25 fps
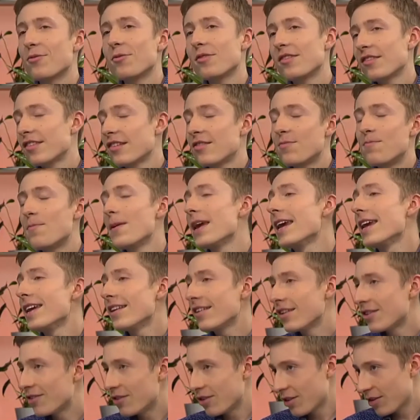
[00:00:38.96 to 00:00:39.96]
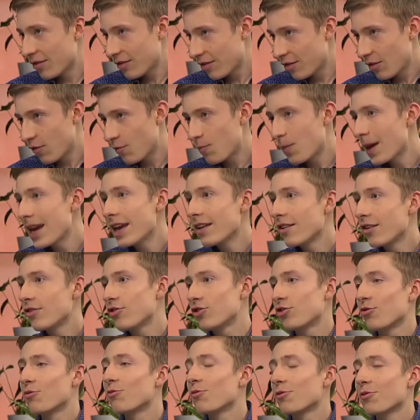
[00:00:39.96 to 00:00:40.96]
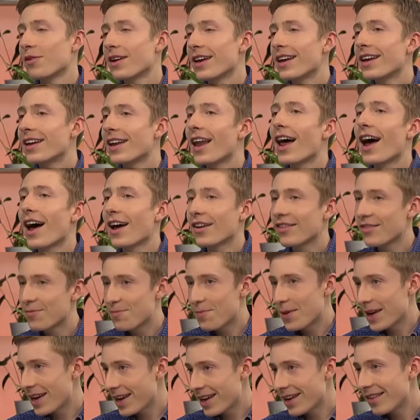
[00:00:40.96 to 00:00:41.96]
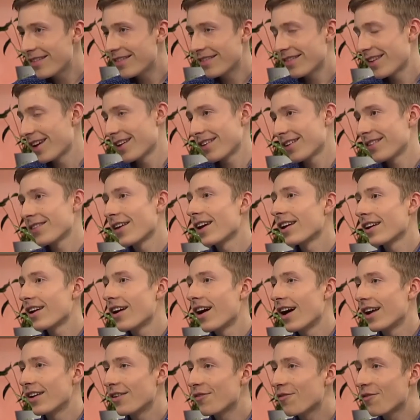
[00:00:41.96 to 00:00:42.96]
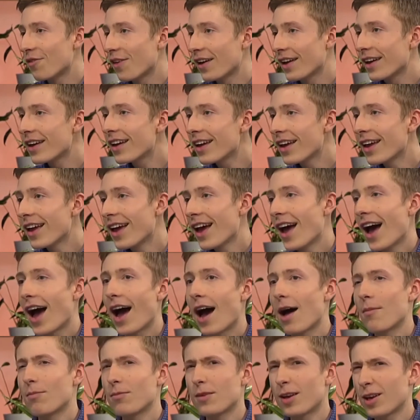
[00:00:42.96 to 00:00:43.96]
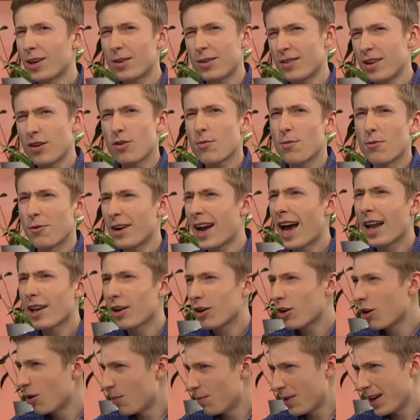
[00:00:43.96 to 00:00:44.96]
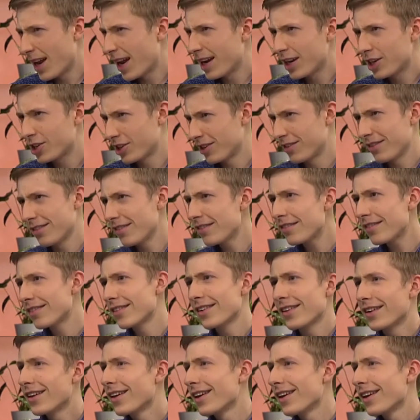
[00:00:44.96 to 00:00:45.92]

so it was just beaded, sort of beaded jewellery, glass beads, that, that kind of thing. Um, terrible colour combinations.